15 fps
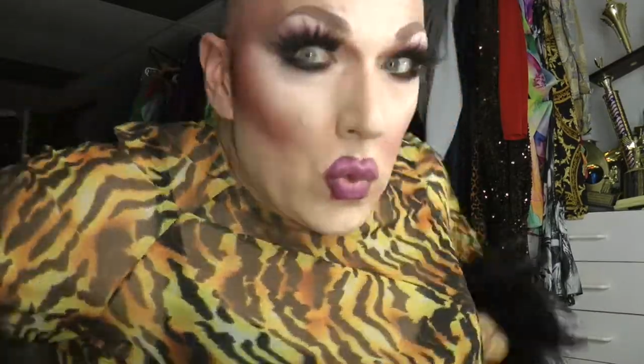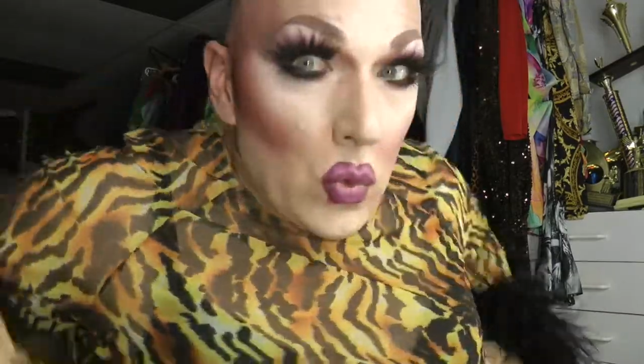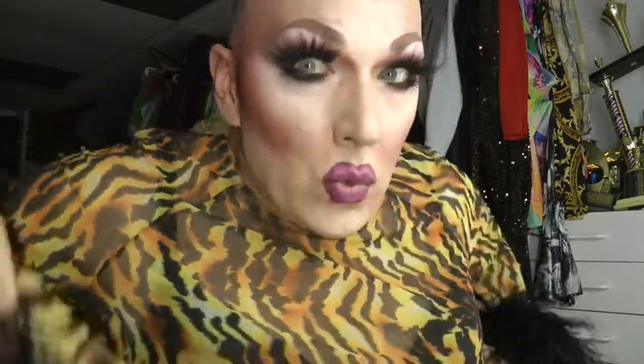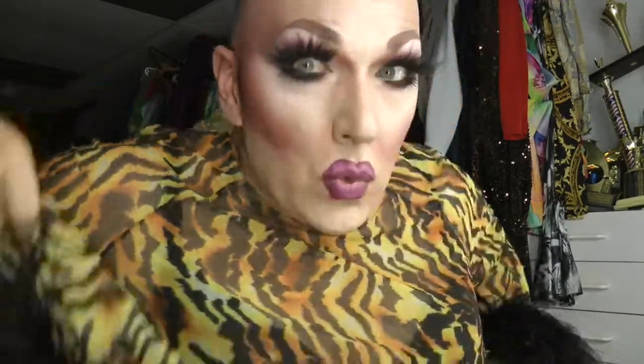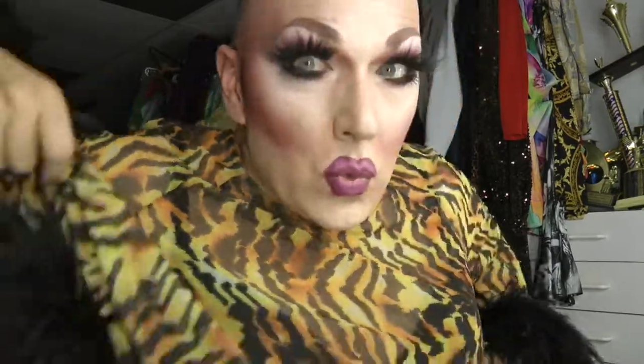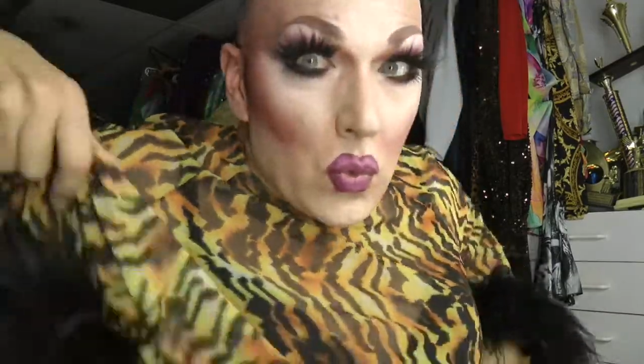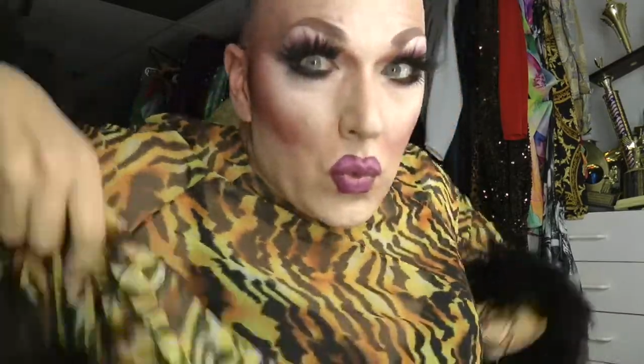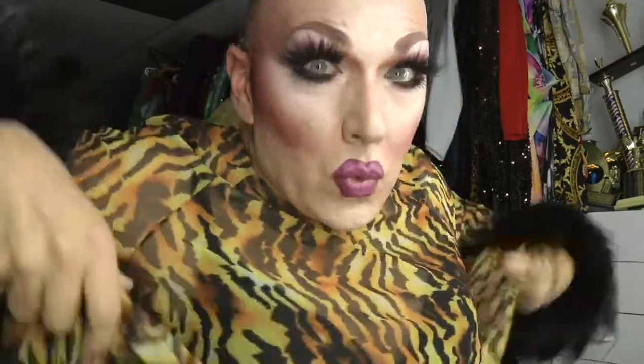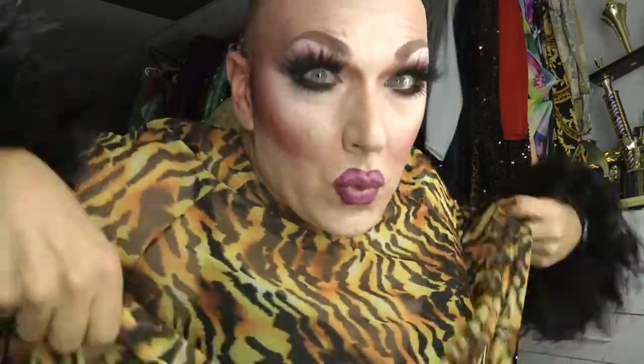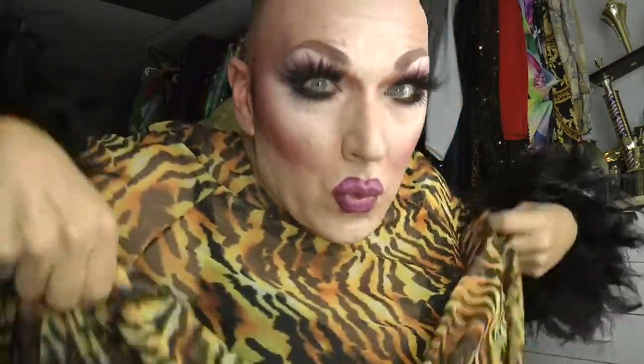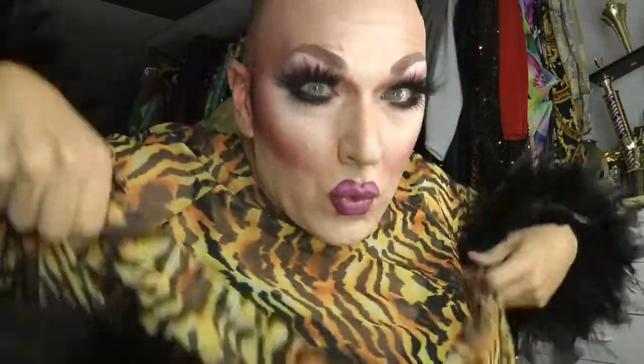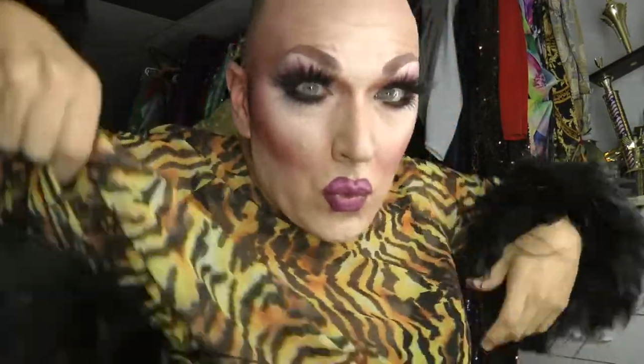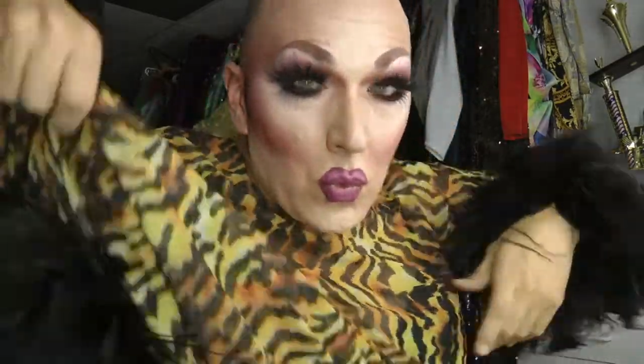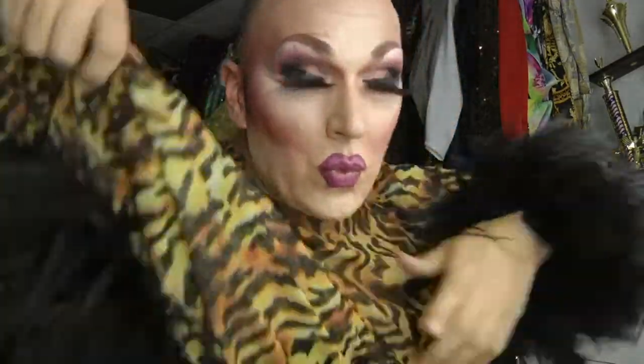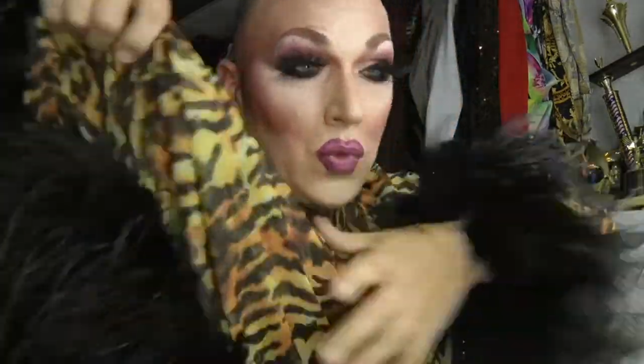power
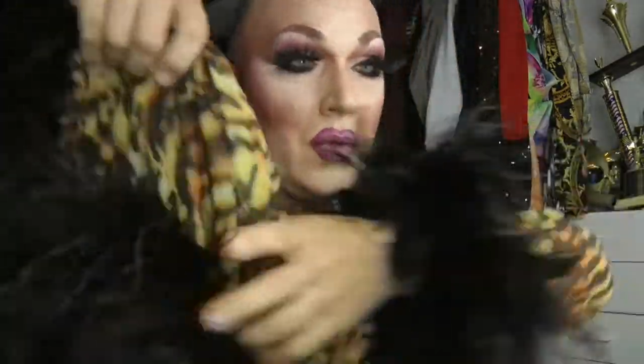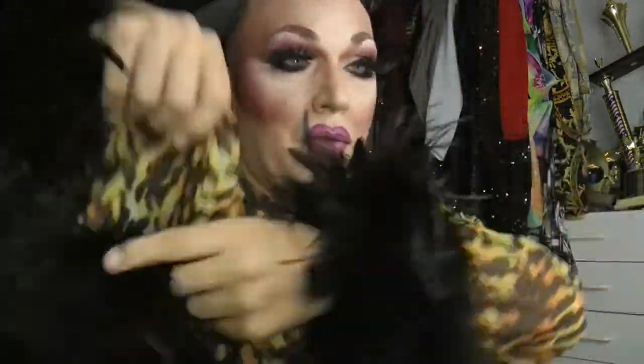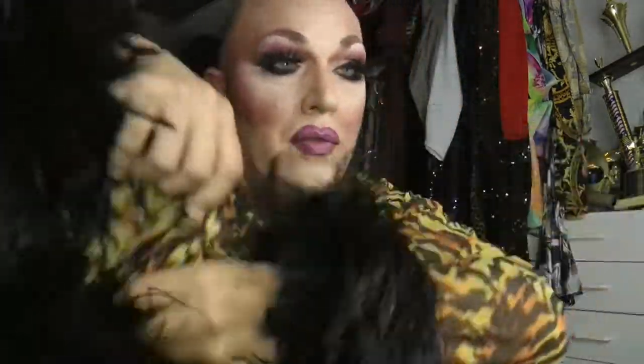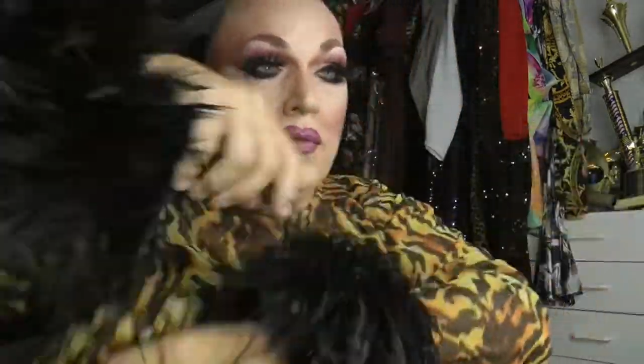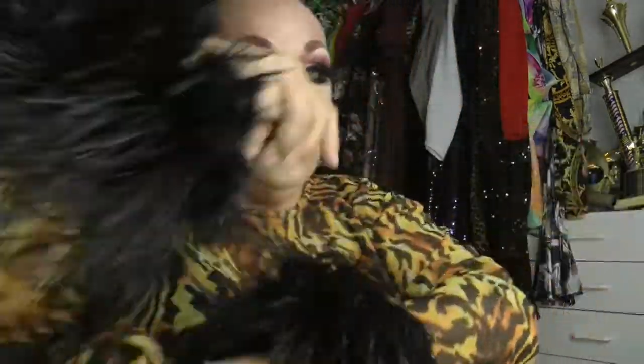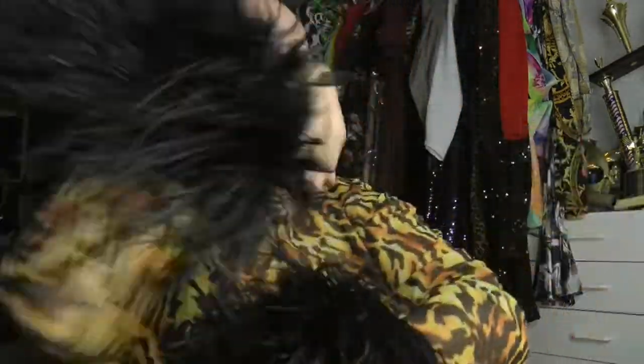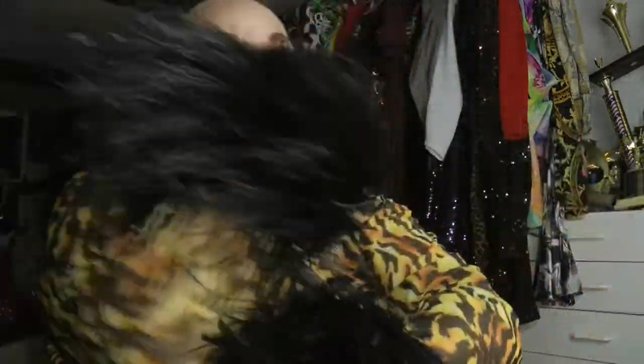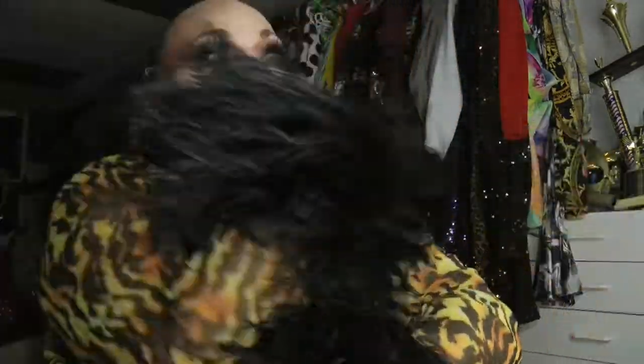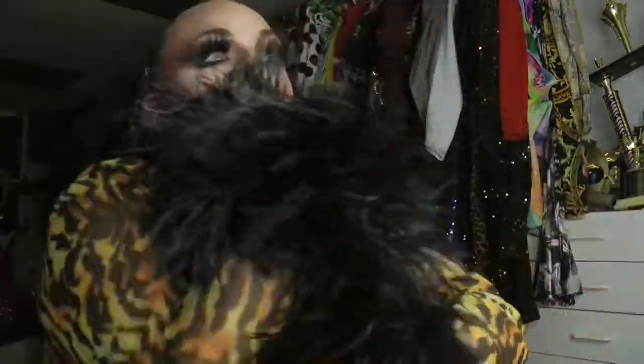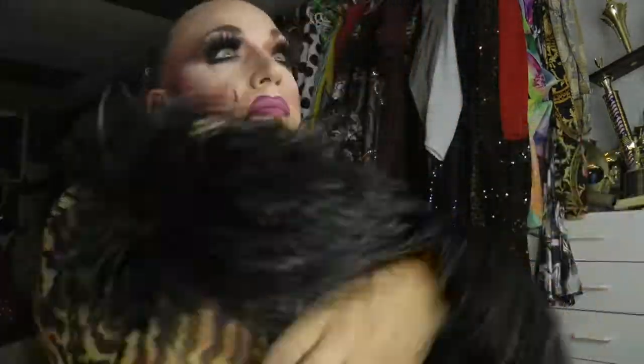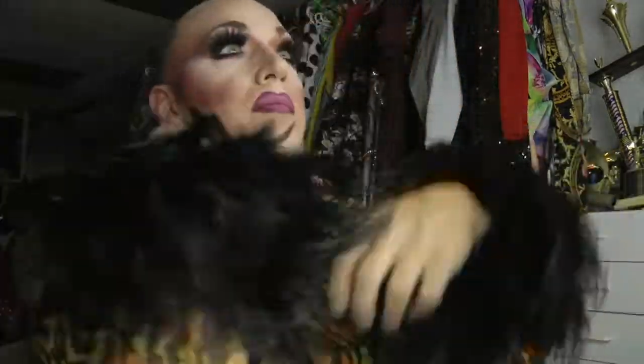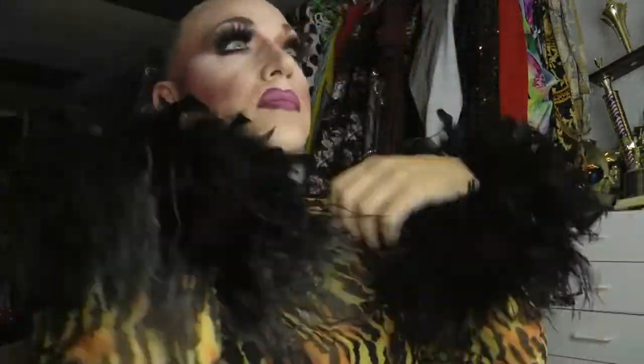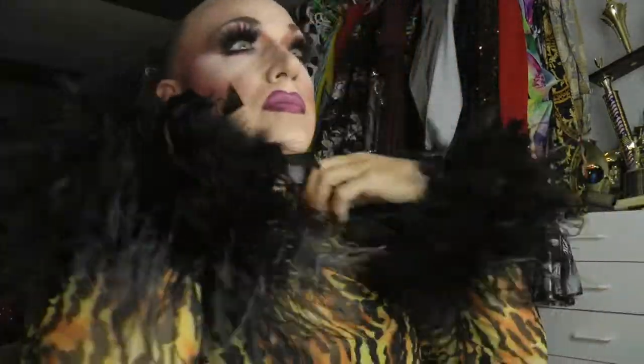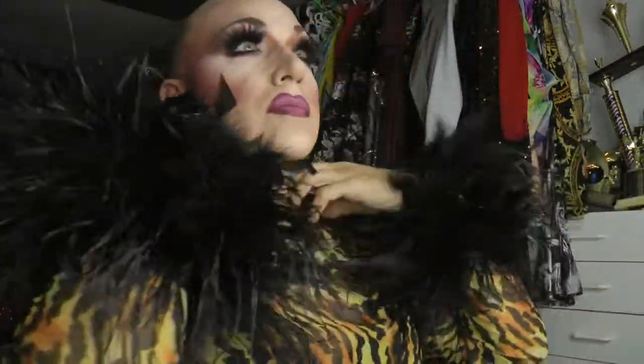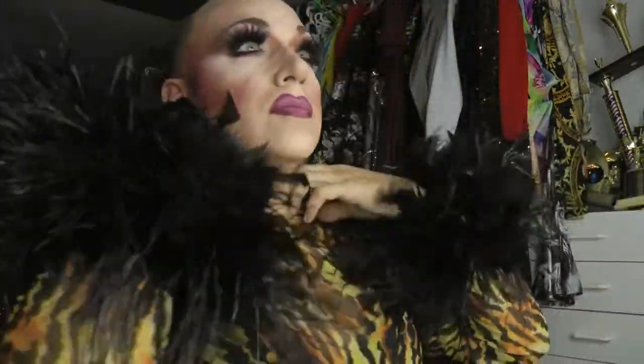to
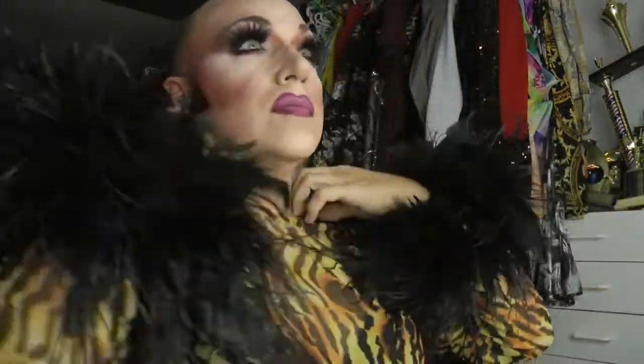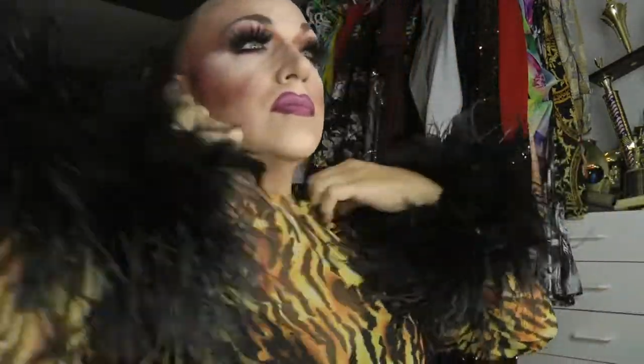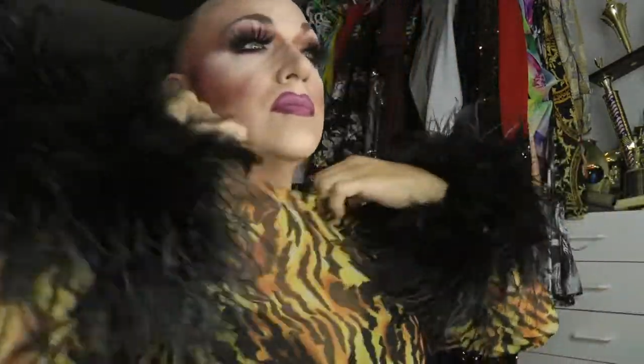influence our